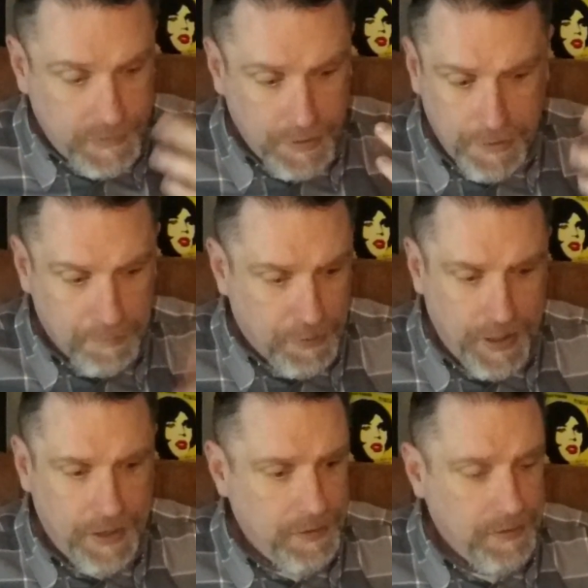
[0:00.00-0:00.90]
they're
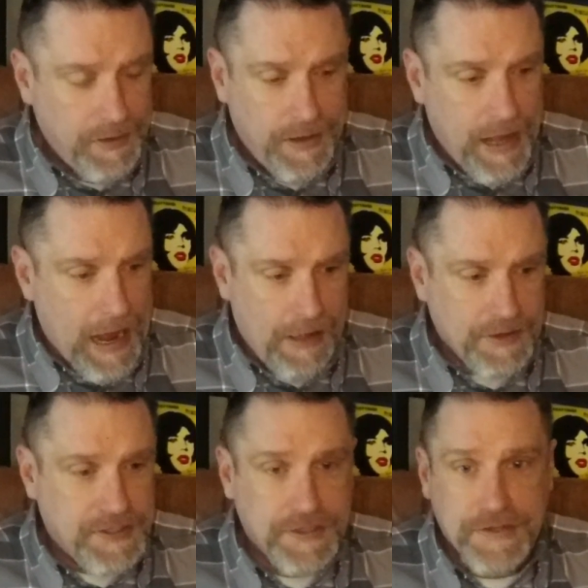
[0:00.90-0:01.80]
playing
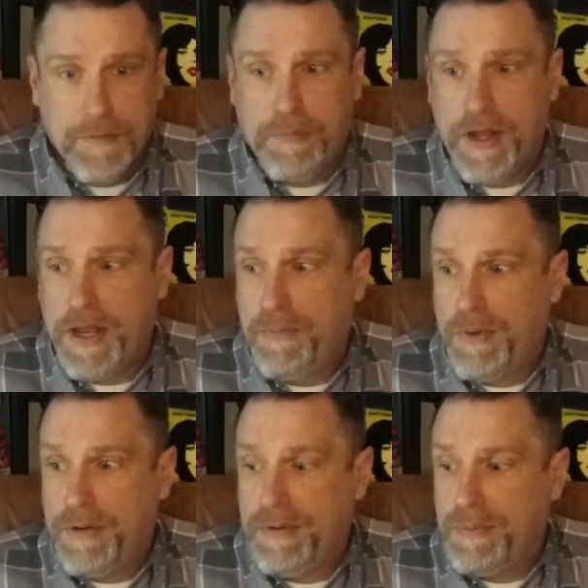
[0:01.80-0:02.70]
Alex's, they're playing
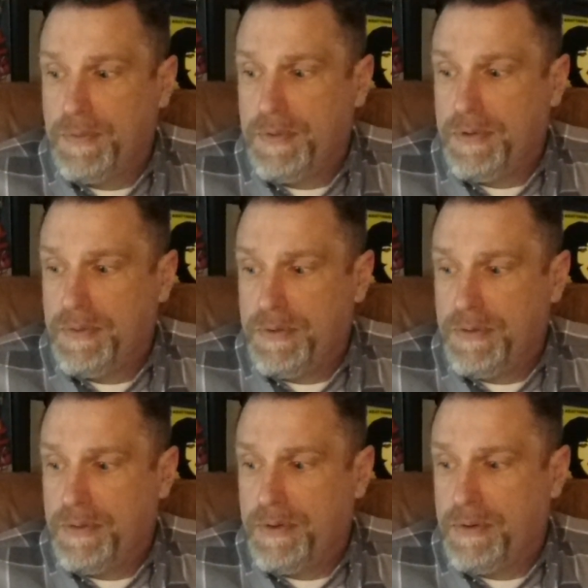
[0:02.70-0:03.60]

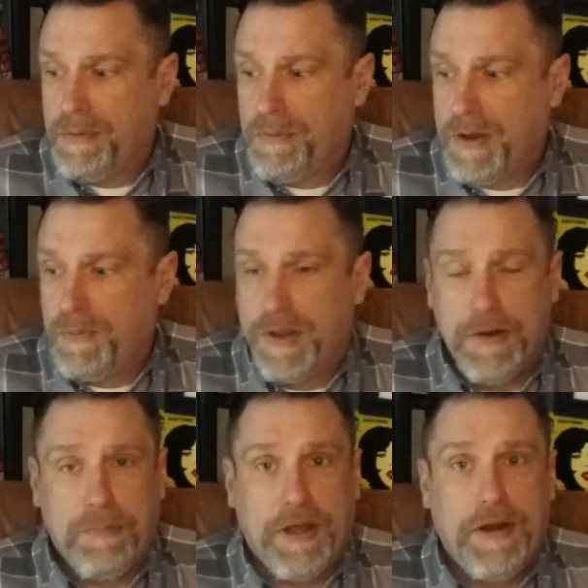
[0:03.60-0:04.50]
Redwood,
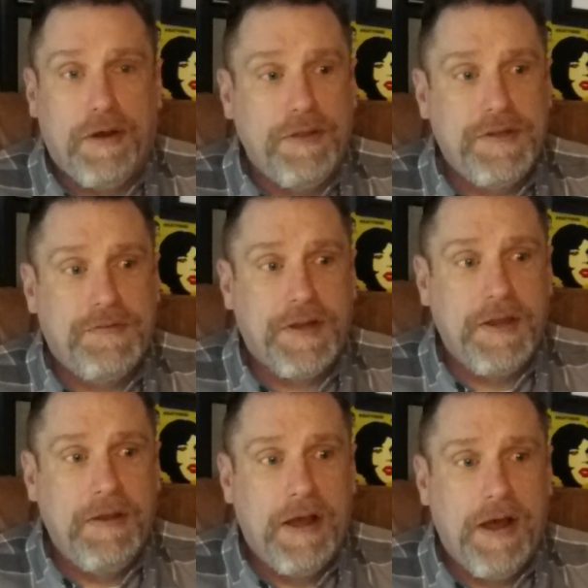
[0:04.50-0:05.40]
they're playing all these
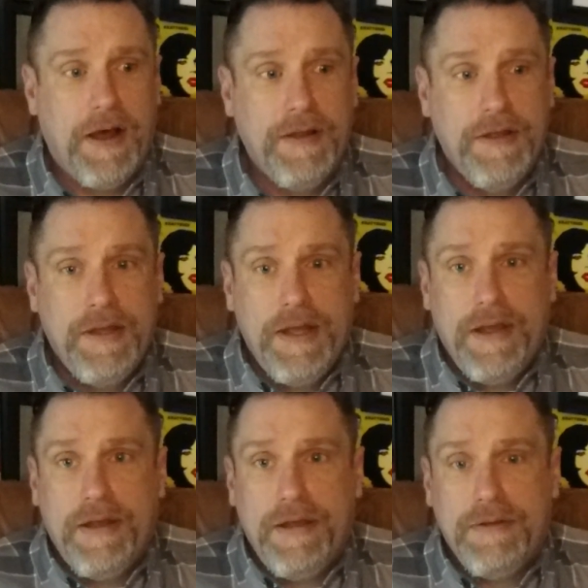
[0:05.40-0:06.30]
fucking uh,
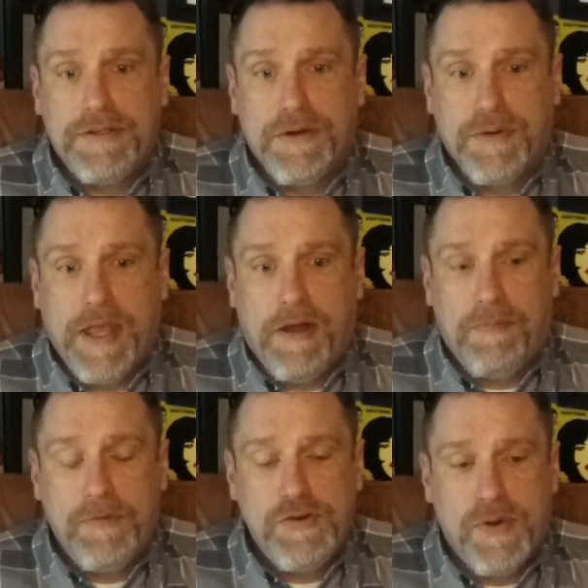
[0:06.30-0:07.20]

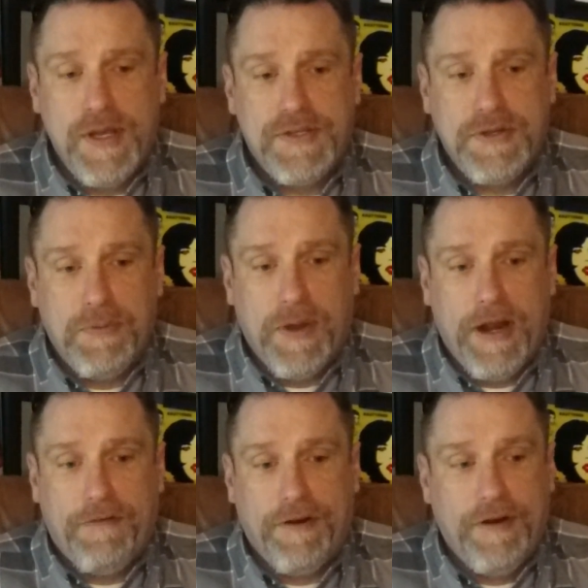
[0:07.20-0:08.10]
SoCal joints and
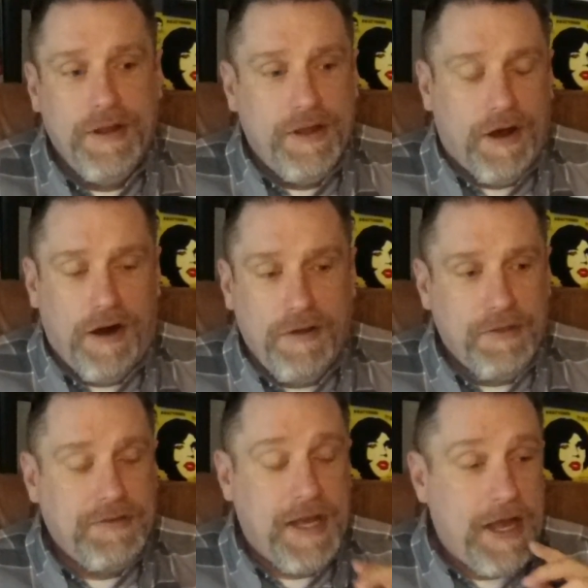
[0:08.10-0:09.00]
whatever all
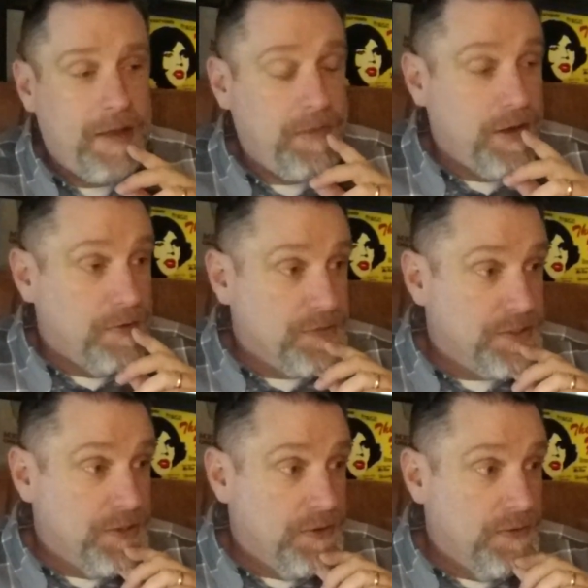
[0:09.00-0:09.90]
the time, you know.
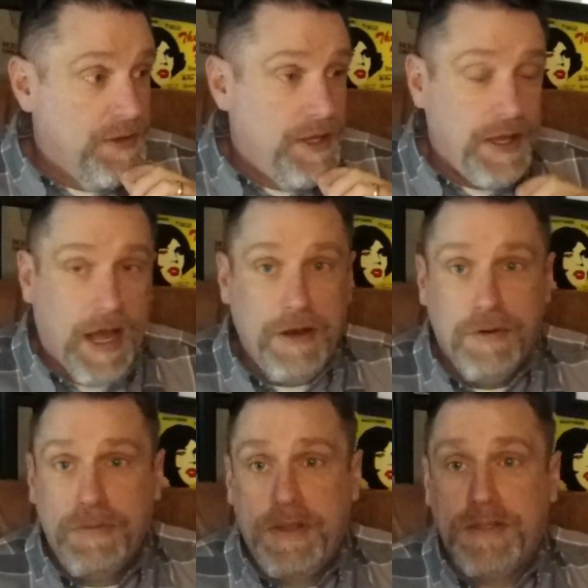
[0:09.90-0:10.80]
So I
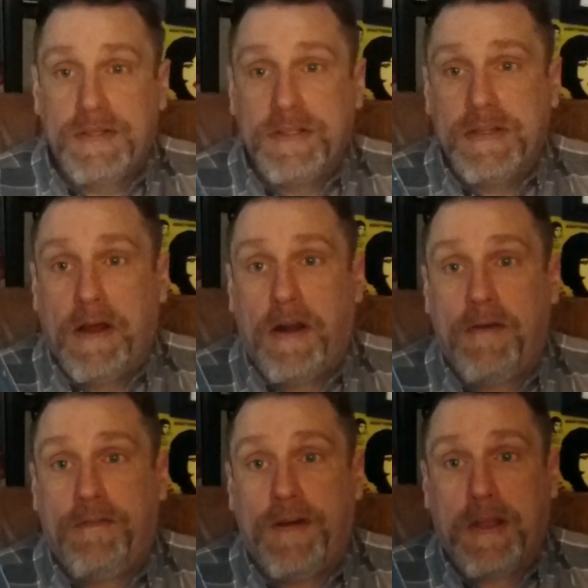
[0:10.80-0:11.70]
know this is a
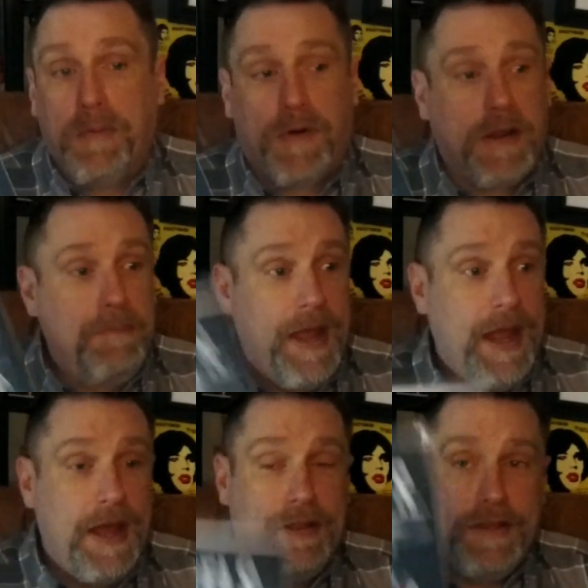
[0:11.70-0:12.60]
hard fucking working
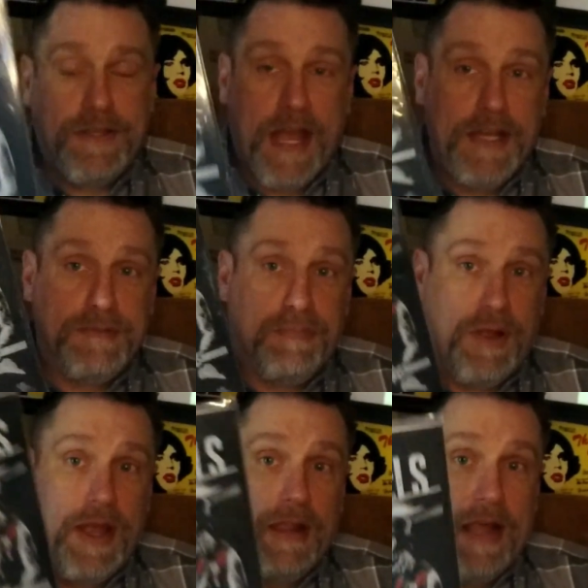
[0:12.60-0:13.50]
band. These guys
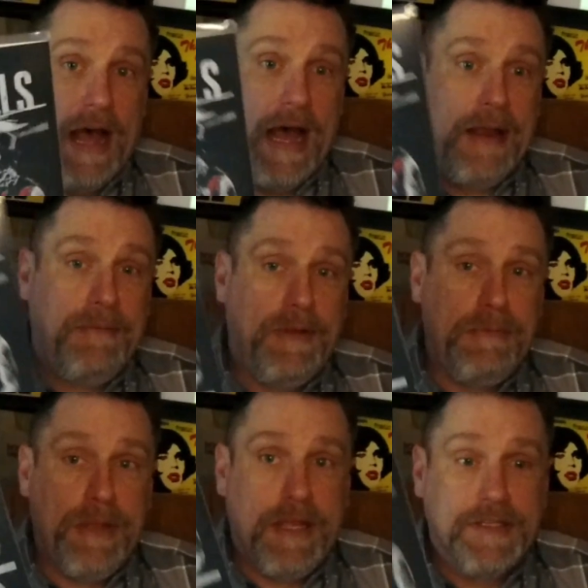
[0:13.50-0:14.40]
play a lot
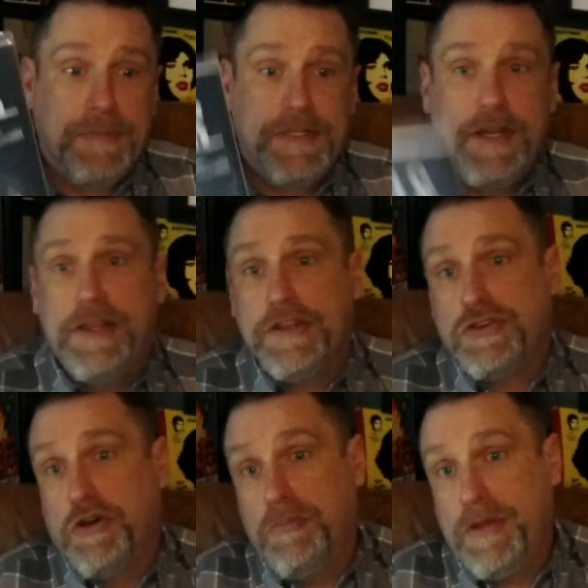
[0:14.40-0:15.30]
because I'm seeing the
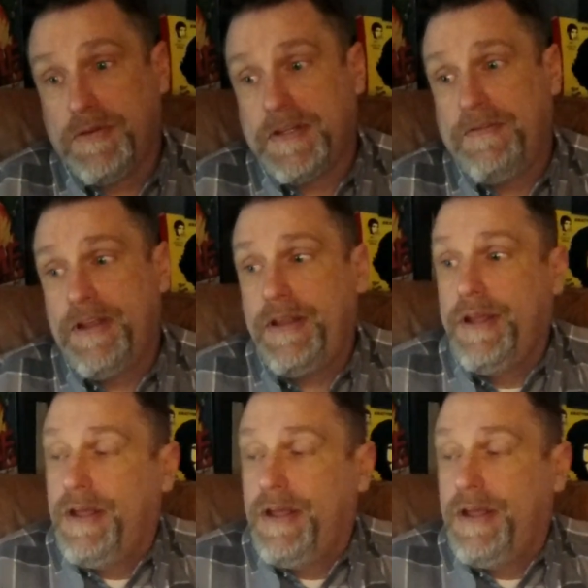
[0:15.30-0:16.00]
show bills of it.